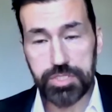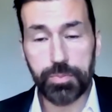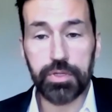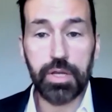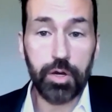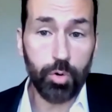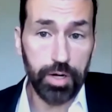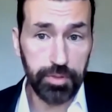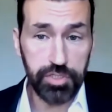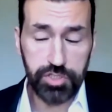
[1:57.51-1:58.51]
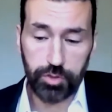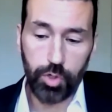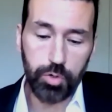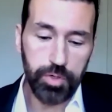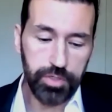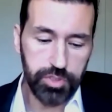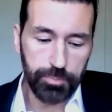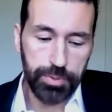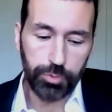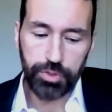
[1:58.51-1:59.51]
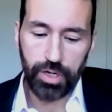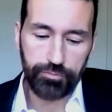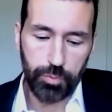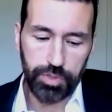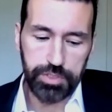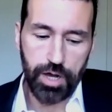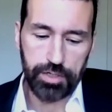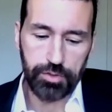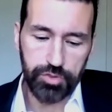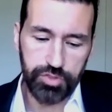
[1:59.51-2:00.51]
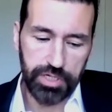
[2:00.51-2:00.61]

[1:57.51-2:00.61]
It's been incredibly slow to build comfort with the doctors,